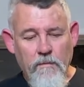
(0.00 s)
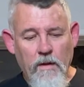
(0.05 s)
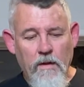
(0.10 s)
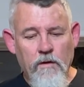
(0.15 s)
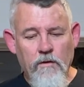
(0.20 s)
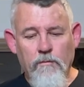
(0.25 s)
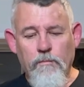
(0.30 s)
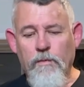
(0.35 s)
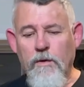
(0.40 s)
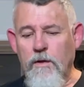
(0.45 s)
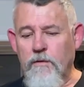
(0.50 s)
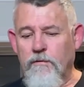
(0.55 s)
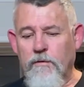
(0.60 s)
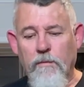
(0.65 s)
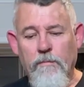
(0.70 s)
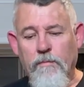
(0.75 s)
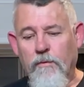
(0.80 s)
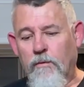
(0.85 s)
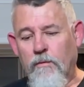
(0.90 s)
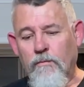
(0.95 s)
It's pretty
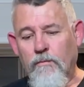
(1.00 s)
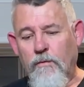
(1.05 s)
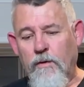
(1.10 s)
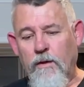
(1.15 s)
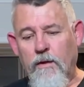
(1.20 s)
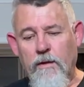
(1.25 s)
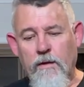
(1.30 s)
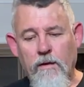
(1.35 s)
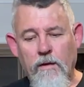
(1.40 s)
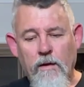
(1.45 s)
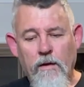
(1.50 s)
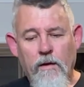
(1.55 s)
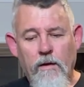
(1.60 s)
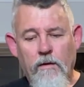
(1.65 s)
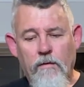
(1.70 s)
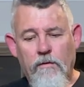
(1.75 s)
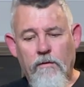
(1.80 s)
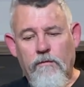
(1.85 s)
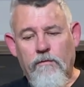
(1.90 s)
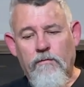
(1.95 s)
simple, really.
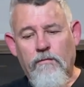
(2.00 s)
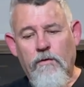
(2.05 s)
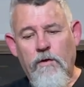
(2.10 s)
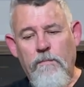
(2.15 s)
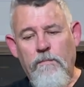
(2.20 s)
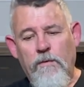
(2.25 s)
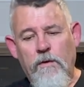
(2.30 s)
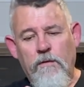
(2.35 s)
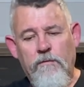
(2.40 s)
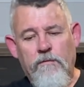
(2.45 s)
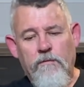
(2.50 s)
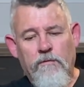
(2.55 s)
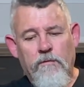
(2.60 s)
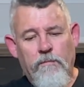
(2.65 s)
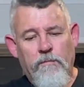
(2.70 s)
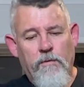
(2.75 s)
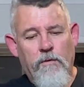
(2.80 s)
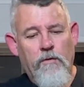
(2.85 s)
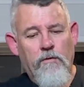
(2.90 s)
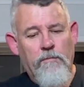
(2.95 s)
There's 3 pieces
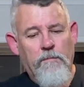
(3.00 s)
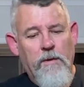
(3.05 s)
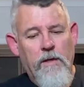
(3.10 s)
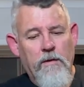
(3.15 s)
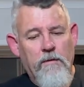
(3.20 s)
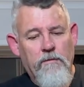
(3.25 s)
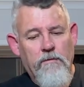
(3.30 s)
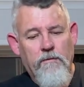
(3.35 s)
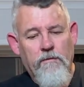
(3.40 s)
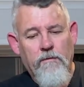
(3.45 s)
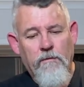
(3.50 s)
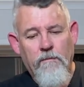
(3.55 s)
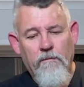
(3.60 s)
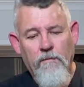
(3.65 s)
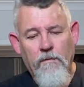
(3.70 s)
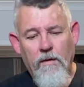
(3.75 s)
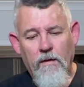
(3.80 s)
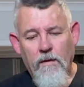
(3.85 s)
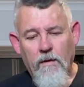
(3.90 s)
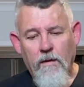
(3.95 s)
of Perspex.
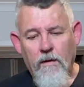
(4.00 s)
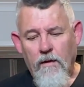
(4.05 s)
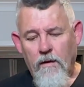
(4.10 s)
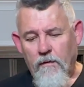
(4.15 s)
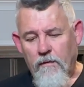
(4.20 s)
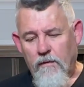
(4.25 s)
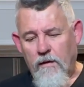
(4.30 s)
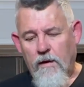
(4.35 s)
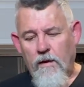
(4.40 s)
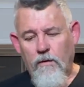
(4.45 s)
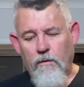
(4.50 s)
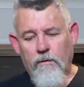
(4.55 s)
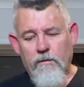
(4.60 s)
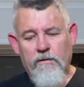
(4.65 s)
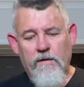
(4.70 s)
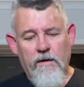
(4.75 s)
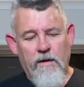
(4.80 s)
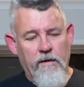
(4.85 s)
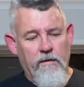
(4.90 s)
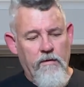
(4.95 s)
They're held
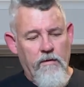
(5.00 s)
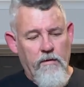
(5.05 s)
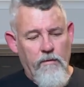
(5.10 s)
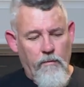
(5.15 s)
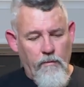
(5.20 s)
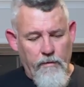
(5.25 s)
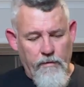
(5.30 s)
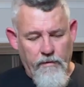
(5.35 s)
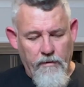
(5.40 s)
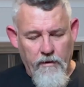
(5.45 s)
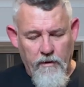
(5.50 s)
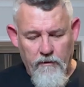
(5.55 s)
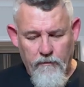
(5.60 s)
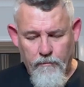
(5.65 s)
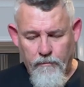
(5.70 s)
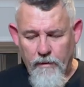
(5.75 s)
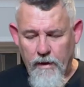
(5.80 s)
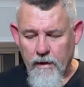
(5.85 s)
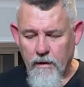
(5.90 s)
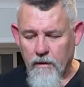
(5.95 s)
together with these
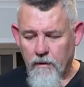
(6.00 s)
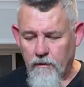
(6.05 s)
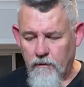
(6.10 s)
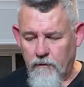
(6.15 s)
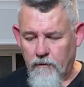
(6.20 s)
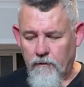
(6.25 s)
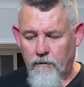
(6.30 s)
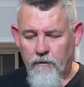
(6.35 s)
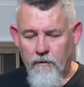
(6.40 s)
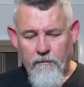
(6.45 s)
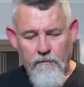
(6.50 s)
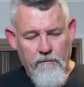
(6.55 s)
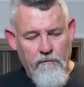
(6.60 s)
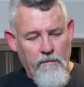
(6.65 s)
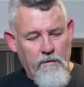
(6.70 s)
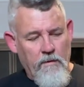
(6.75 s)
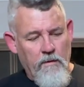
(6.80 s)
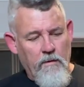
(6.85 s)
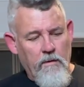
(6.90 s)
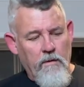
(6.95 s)
brackets.
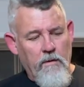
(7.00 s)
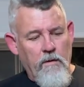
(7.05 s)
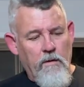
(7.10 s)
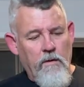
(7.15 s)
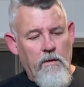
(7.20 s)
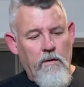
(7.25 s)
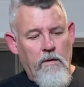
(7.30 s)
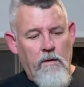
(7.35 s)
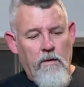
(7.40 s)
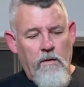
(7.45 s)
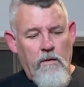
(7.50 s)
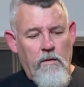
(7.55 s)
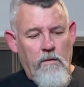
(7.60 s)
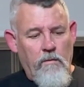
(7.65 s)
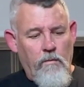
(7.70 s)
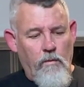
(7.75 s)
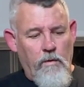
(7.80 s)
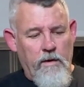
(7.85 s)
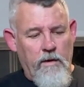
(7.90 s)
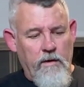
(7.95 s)

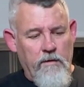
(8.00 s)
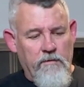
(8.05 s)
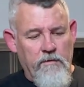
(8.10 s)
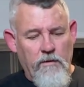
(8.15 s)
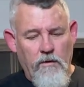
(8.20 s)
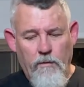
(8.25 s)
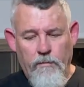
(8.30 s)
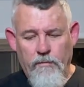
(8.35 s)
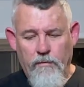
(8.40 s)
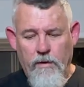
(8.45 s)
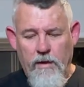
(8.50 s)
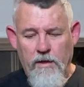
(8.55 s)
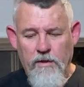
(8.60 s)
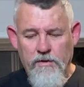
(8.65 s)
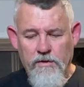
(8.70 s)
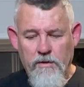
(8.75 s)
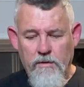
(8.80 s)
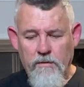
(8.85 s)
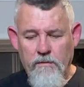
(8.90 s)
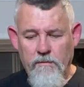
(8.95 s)
When it's in
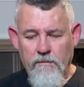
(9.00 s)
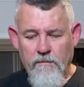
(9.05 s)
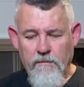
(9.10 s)
operation,